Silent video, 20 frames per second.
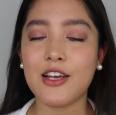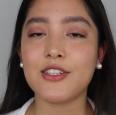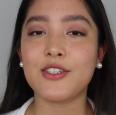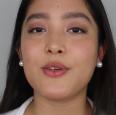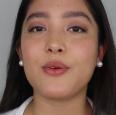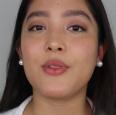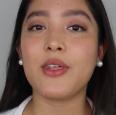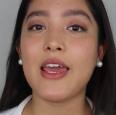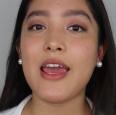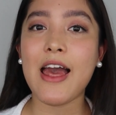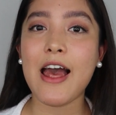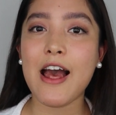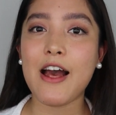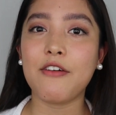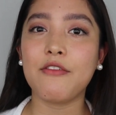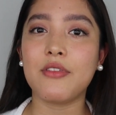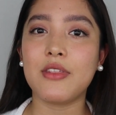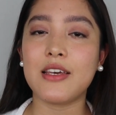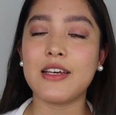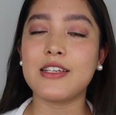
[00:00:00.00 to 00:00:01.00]
So they
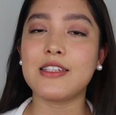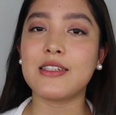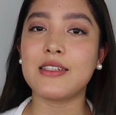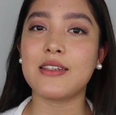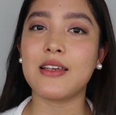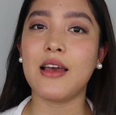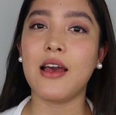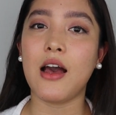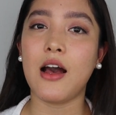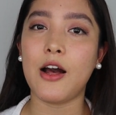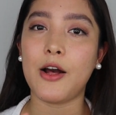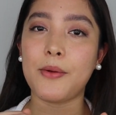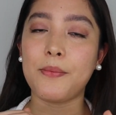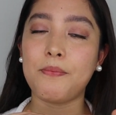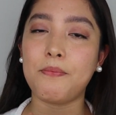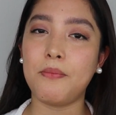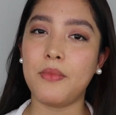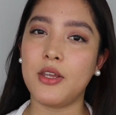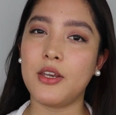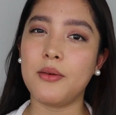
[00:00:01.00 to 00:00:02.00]
have this
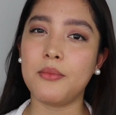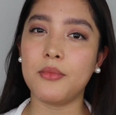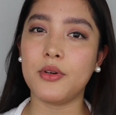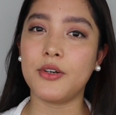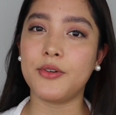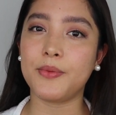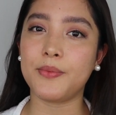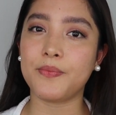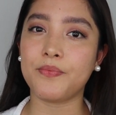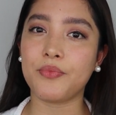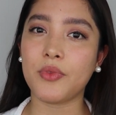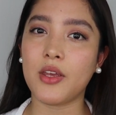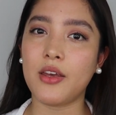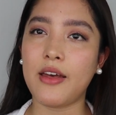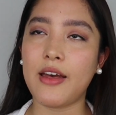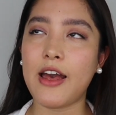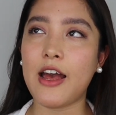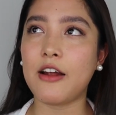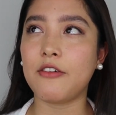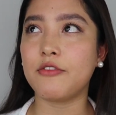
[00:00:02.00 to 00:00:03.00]
minimum
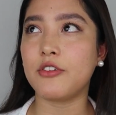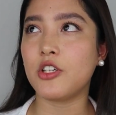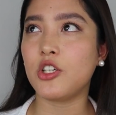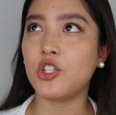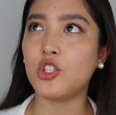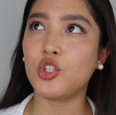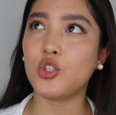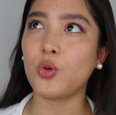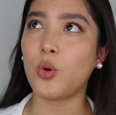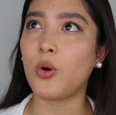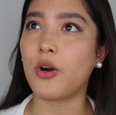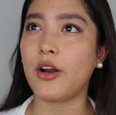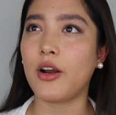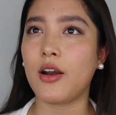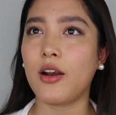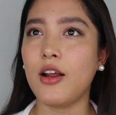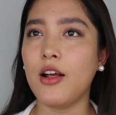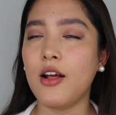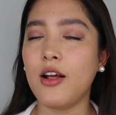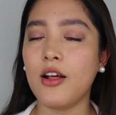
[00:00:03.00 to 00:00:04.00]
average
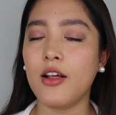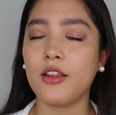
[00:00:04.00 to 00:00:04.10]
or